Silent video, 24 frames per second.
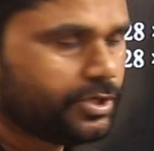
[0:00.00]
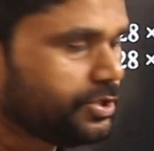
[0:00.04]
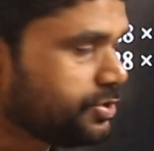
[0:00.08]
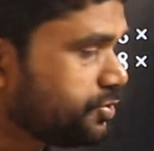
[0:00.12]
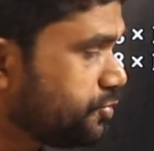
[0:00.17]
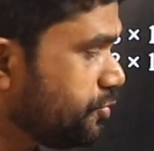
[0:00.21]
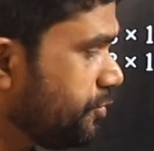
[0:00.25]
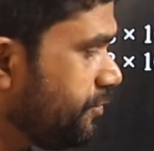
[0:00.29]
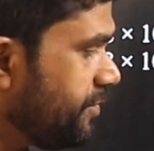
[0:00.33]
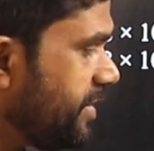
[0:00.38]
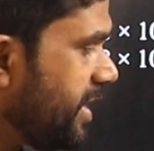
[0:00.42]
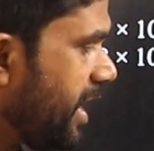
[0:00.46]

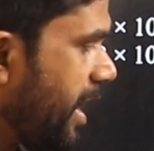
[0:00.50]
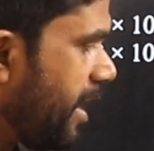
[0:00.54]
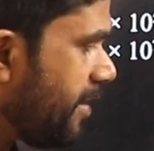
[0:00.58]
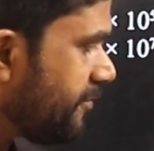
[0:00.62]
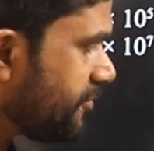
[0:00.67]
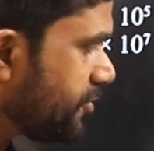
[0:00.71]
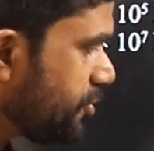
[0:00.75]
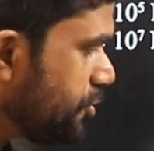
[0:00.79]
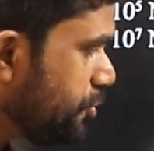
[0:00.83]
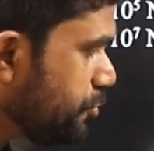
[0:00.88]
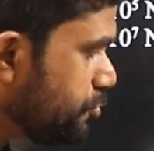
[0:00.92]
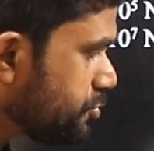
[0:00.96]
So we
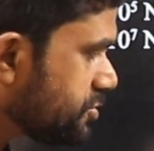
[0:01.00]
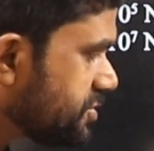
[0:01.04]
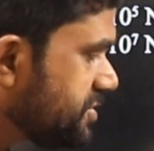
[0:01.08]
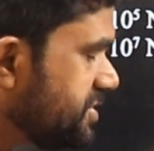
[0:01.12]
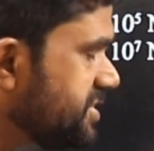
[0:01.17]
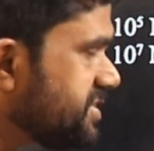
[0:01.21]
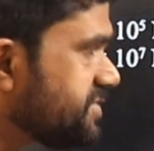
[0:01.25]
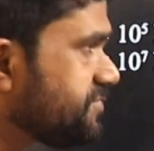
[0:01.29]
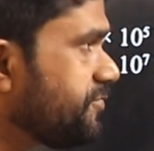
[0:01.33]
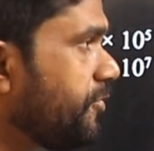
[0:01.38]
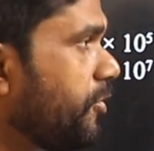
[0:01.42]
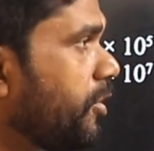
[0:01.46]
have to use
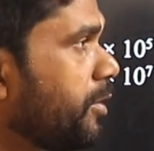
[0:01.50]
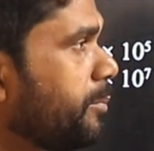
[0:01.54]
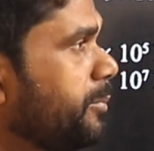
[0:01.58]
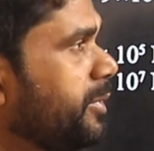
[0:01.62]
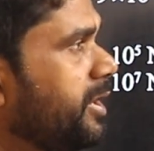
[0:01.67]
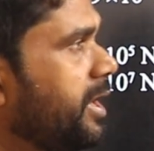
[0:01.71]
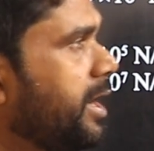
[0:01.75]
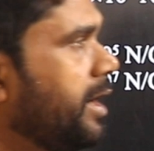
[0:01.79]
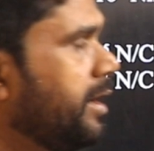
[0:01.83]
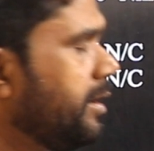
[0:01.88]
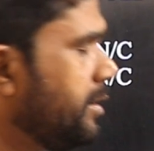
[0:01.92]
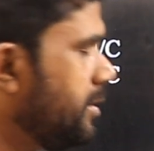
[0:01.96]
this
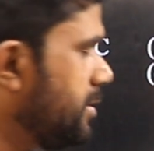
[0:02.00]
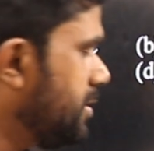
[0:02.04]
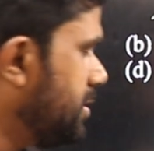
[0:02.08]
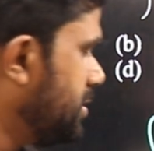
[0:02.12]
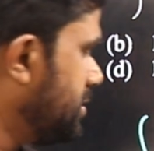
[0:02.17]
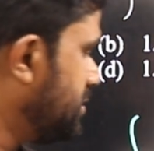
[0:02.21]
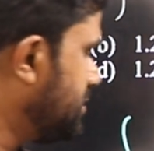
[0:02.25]
formula